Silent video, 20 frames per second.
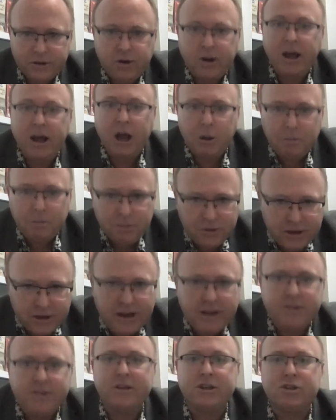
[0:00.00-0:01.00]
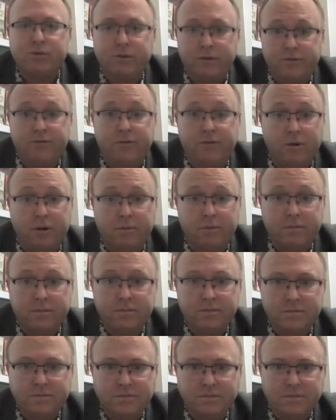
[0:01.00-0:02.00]
help lead this reform,
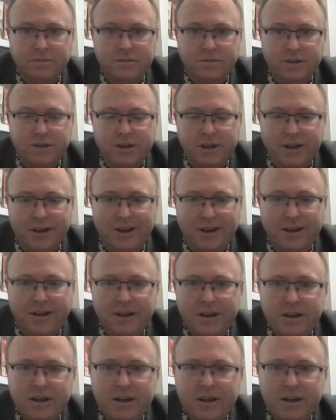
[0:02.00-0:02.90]
okay?